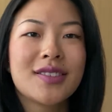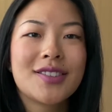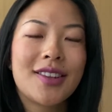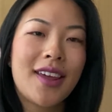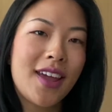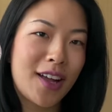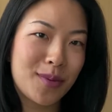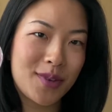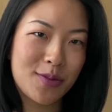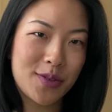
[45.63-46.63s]
Today I'll
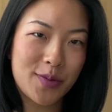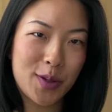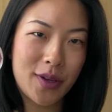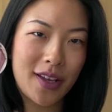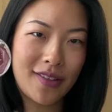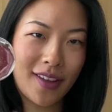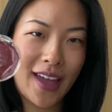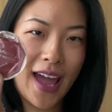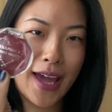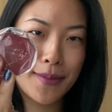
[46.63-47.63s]
be reviewing the
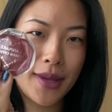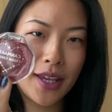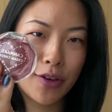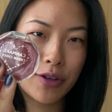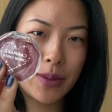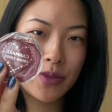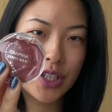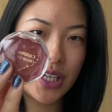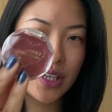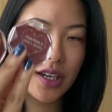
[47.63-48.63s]
Canmake Cream
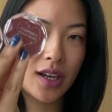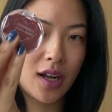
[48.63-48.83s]
Cheek